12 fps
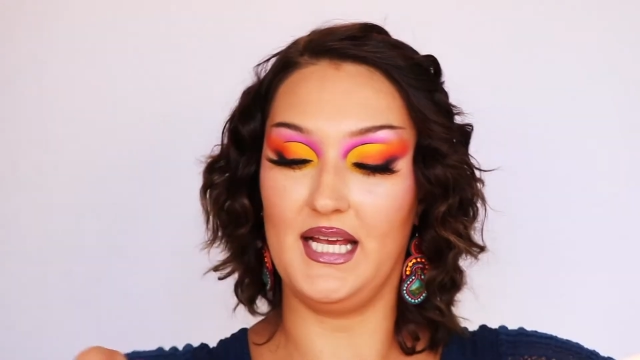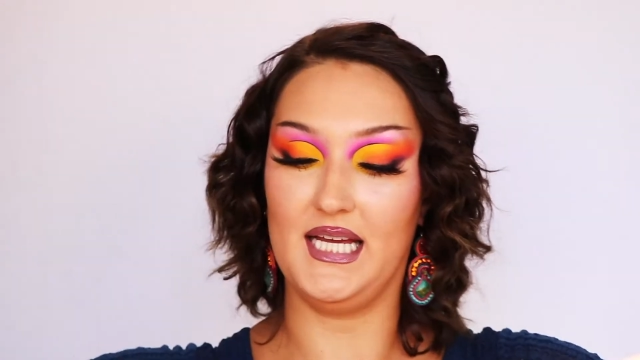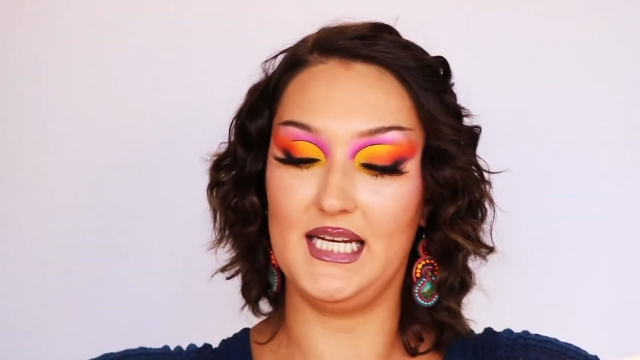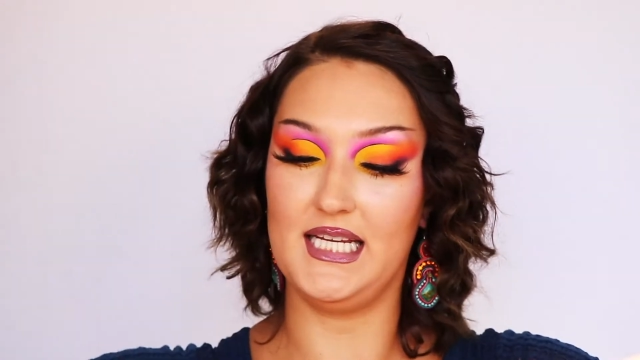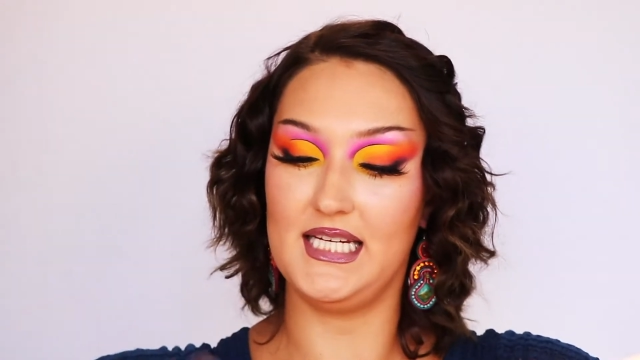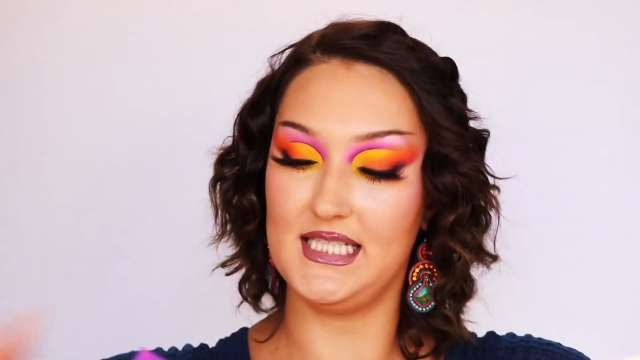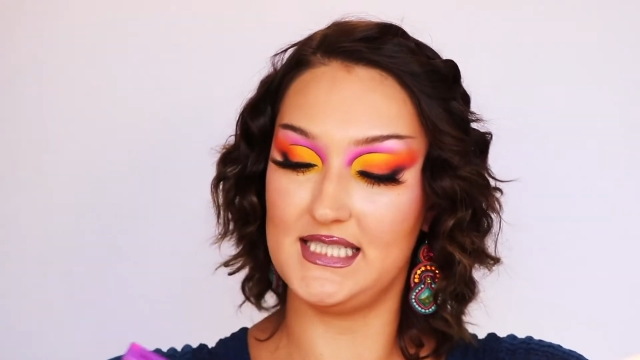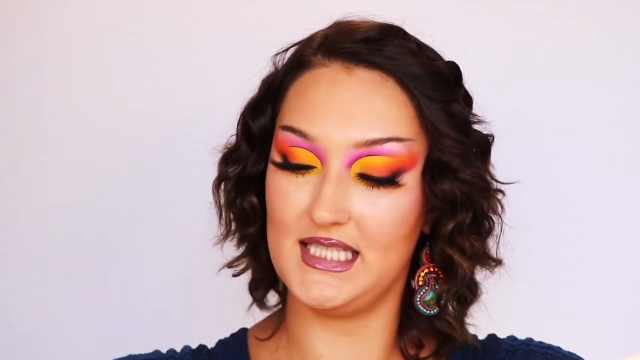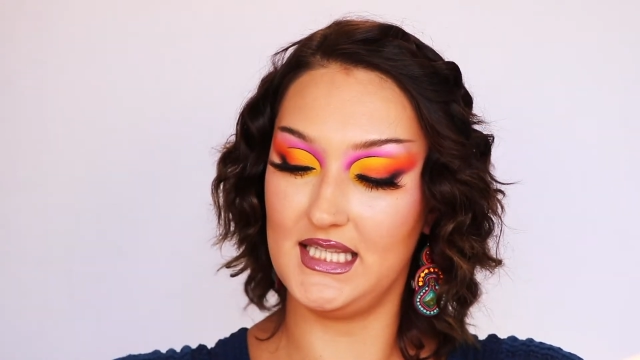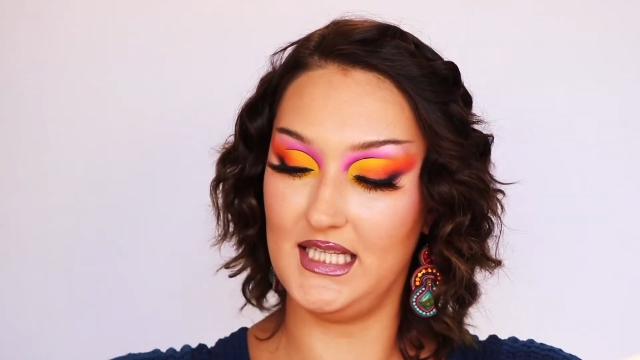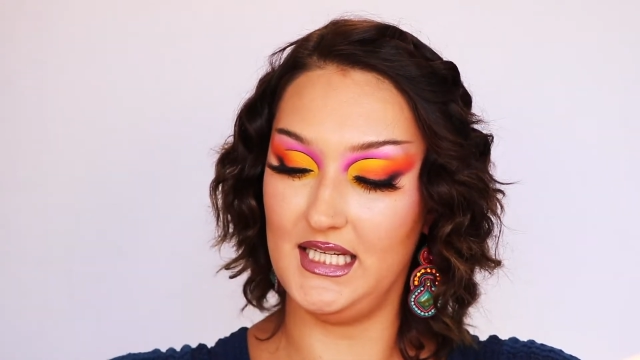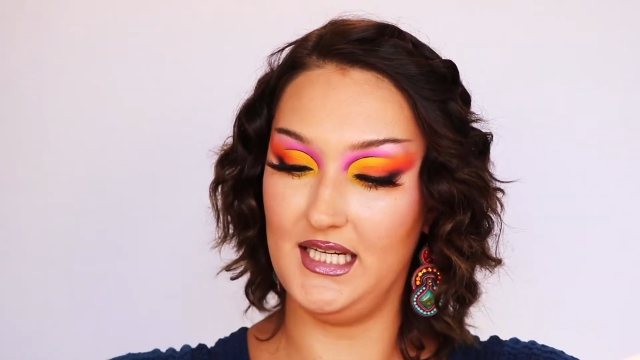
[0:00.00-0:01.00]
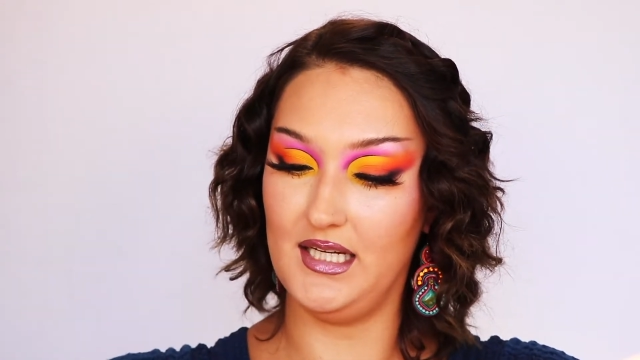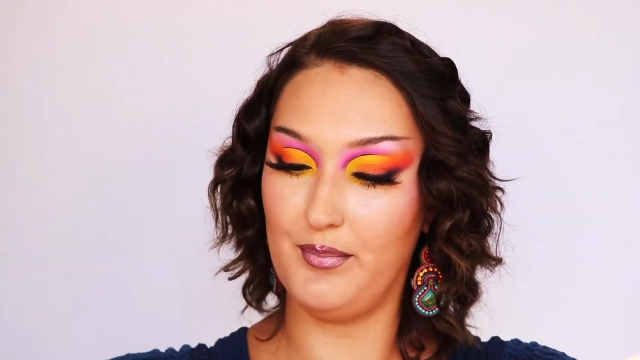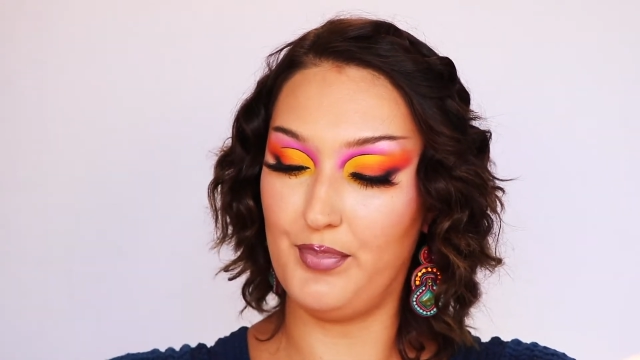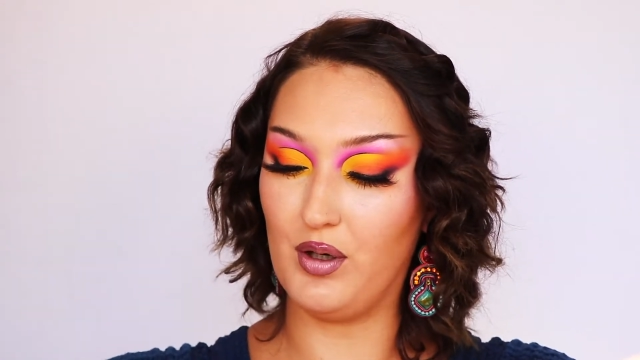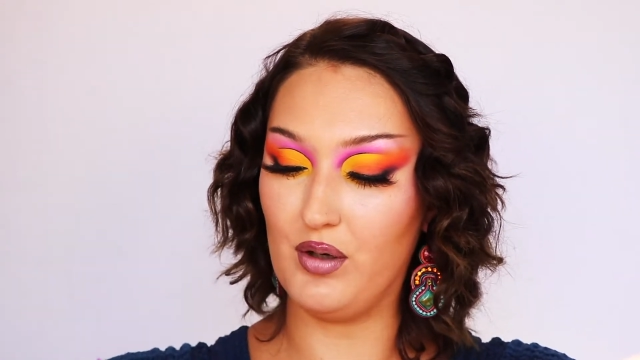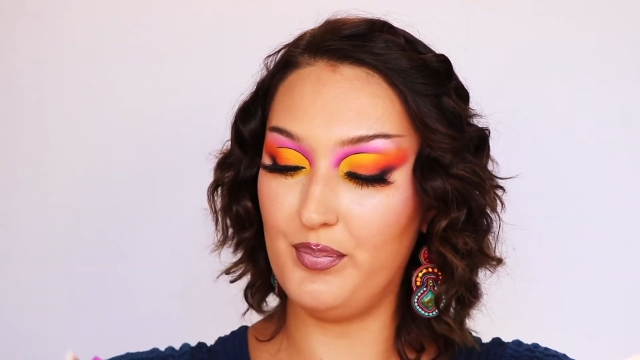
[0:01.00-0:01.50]
and it is the
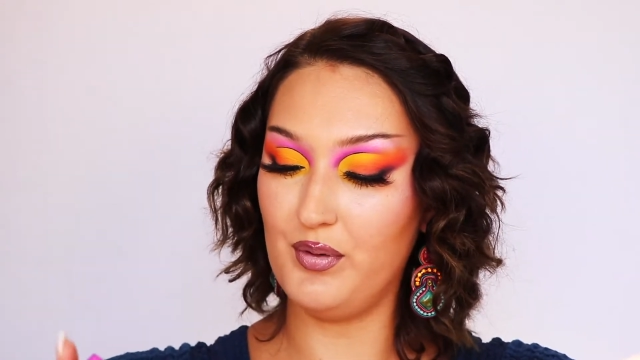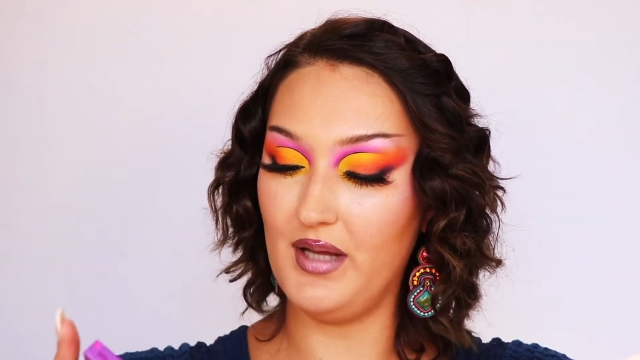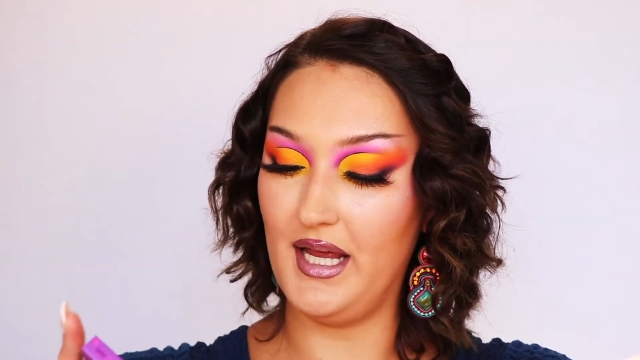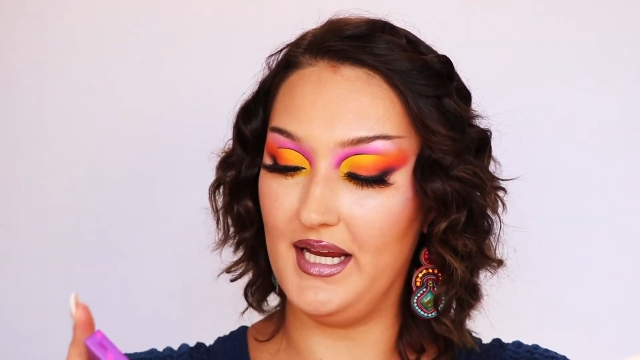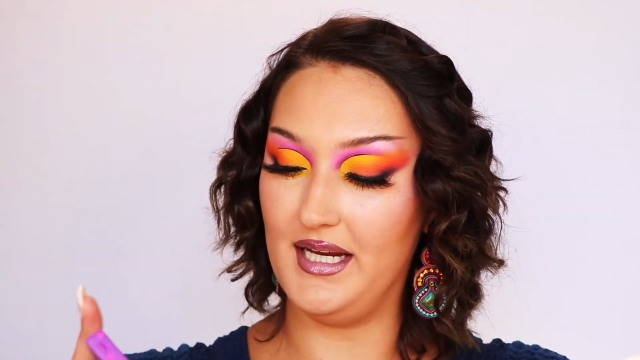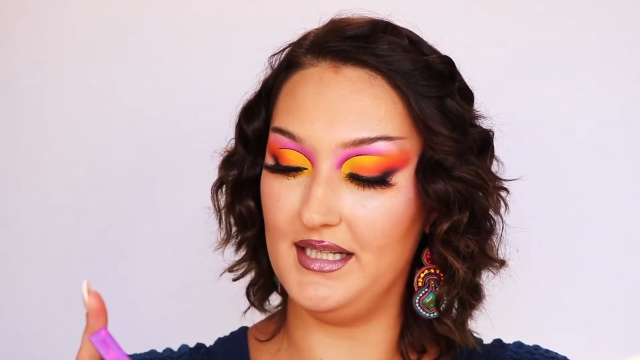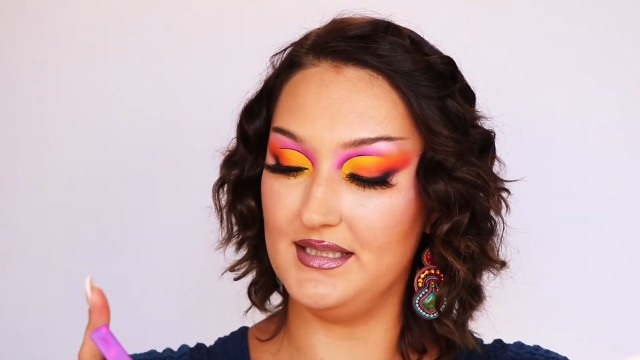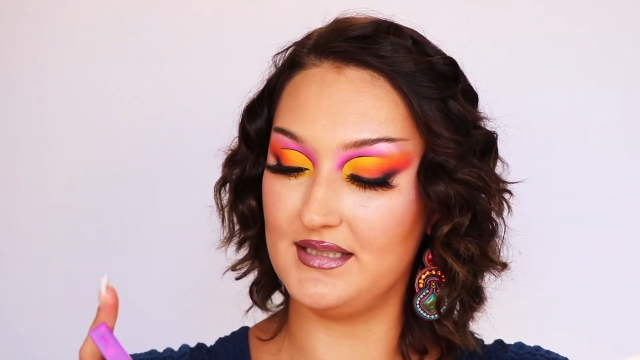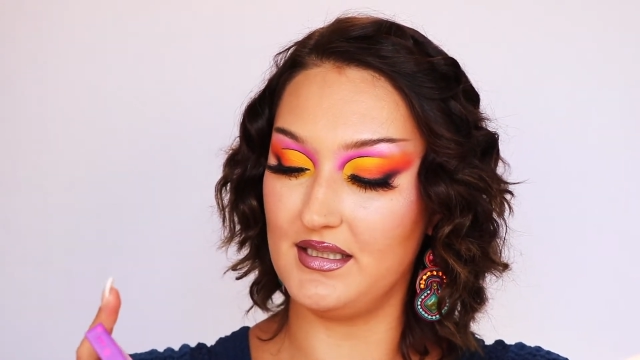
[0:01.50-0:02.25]
Purple Haze